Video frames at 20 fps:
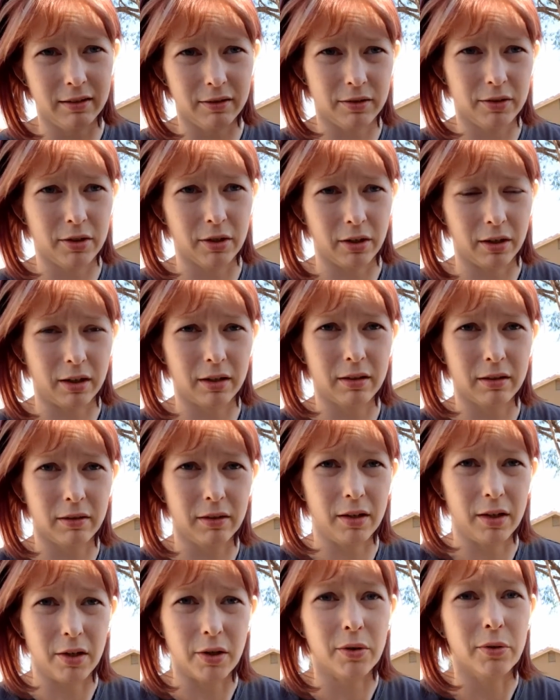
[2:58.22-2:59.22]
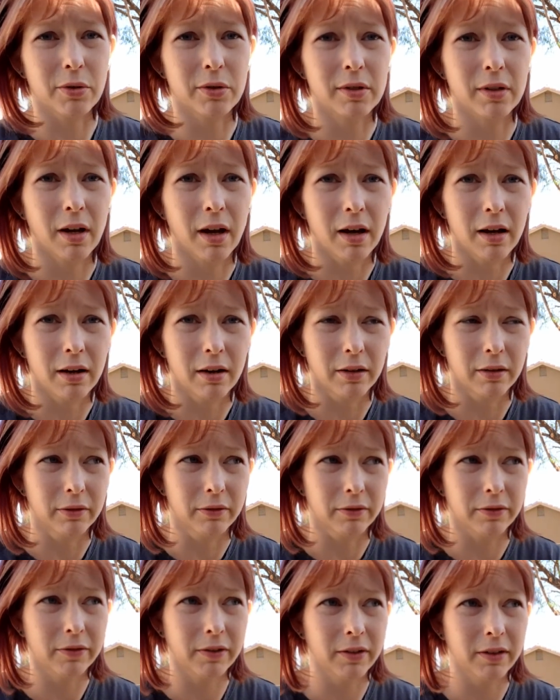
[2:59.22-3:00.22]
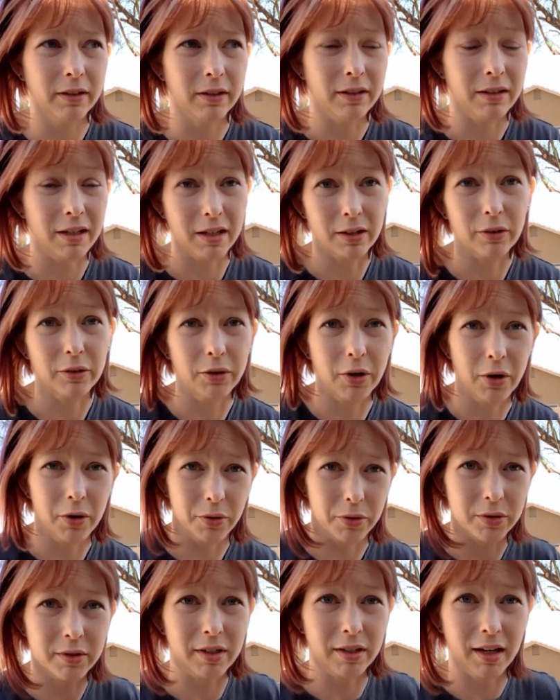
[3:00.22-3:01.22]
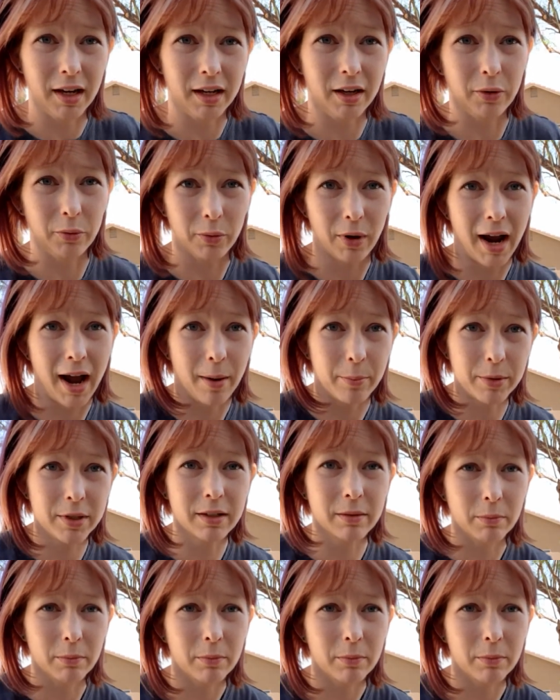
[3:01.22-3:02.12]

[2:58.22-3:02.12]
took the use of needle nose to get it wrapped